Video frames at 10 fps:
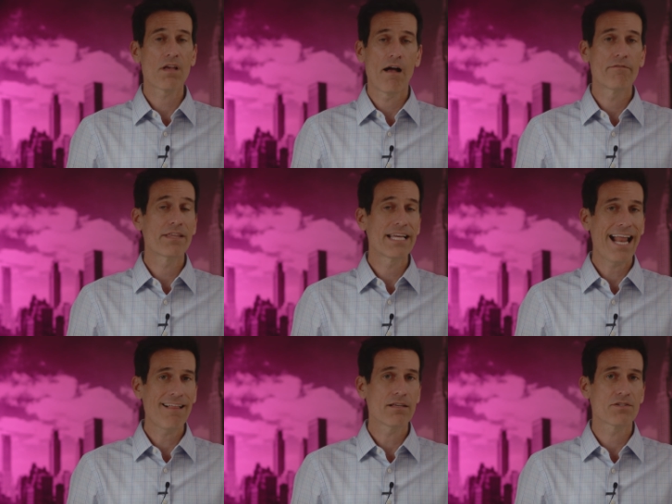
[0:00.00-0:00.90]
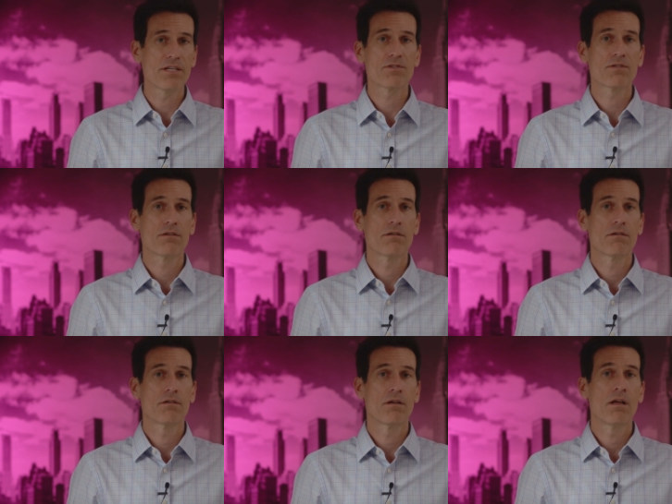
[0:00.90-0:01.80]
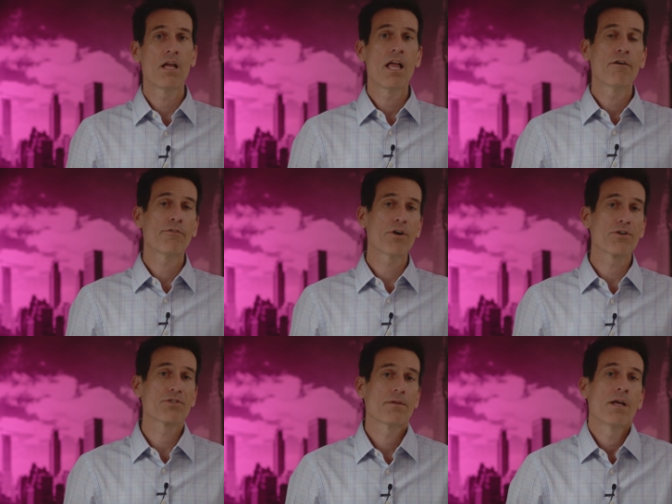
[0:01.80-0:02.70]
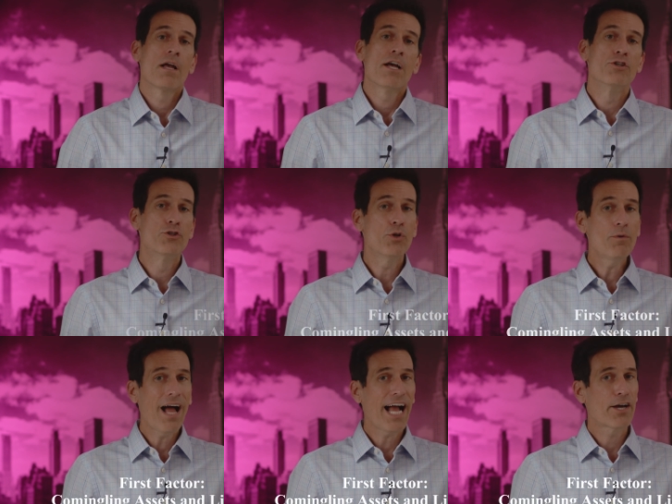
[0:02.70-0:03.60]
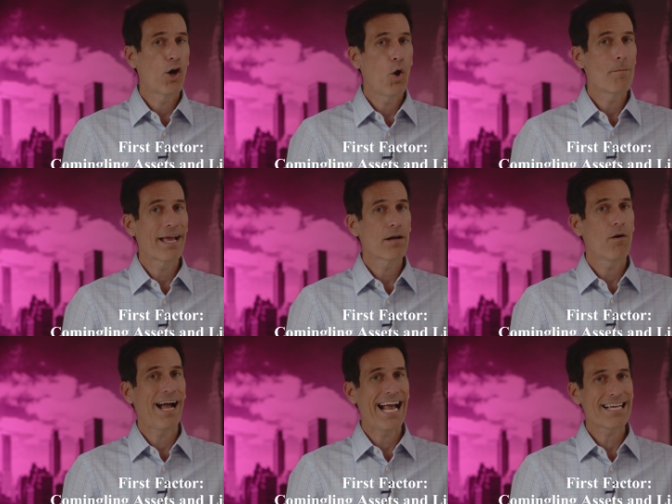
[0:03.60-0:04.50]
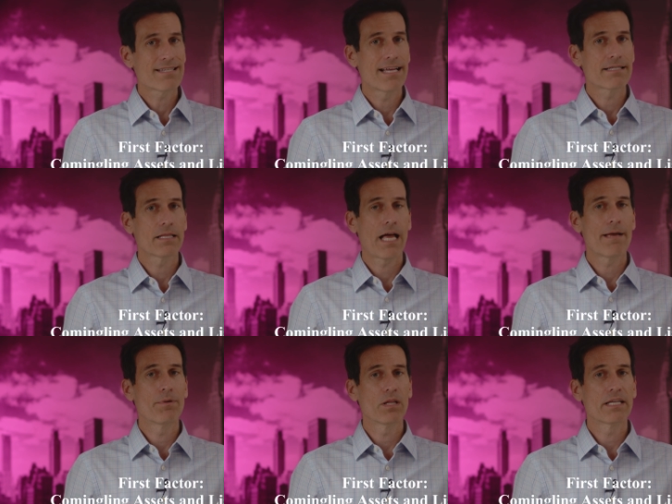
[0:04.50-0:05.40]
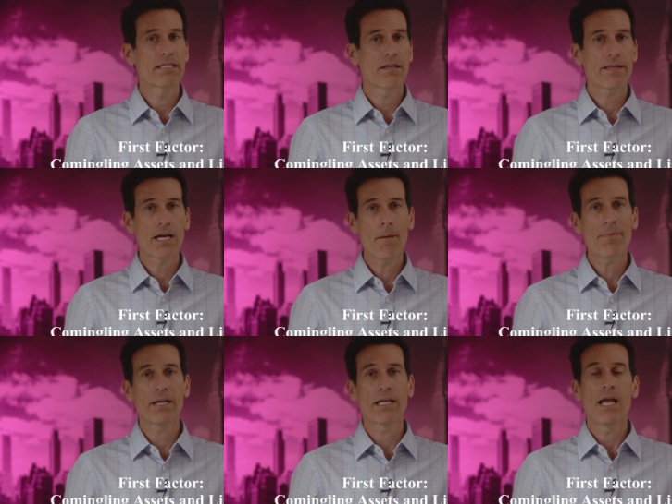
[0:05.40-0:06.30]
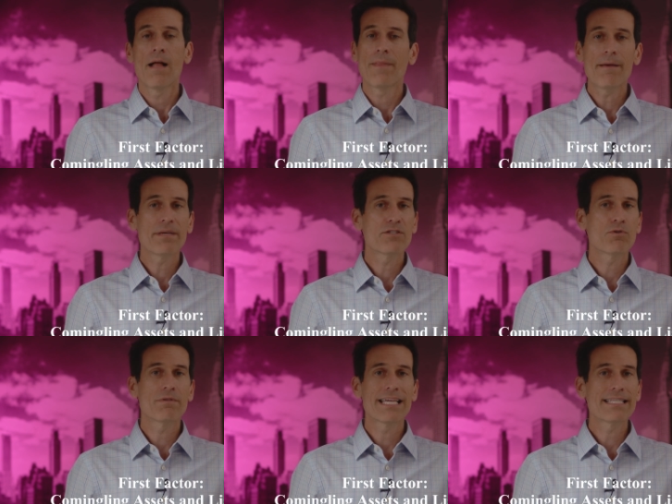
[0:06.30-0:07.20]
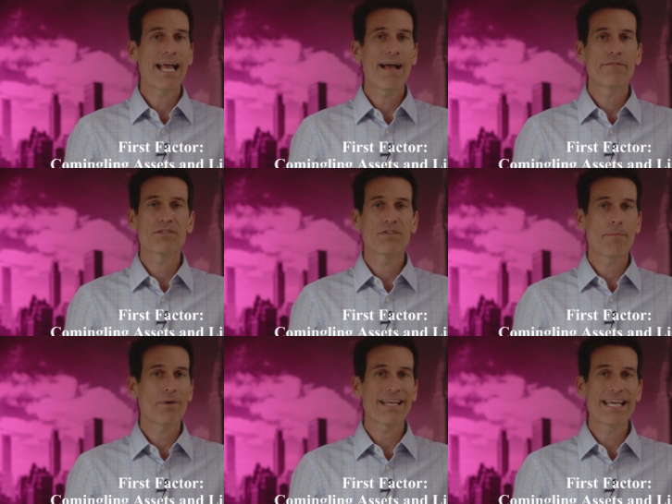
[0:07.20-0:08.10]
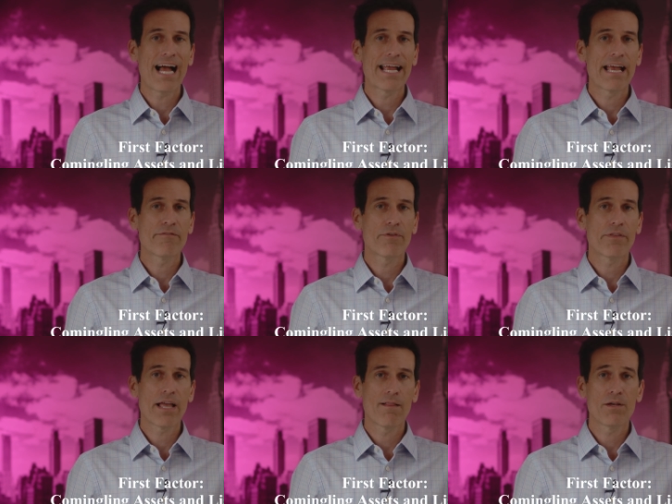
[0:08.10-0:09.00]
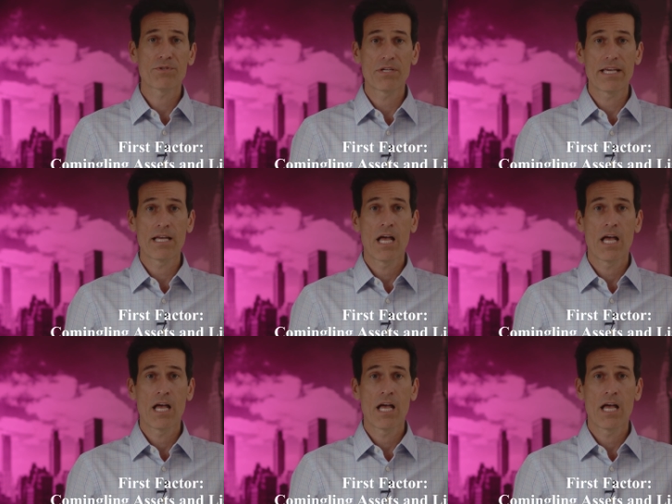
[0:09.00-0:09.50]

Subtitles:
of the analysis. First, do not commingle assets and liabilities of the company. That means you need to have a separate EIN for the LLC,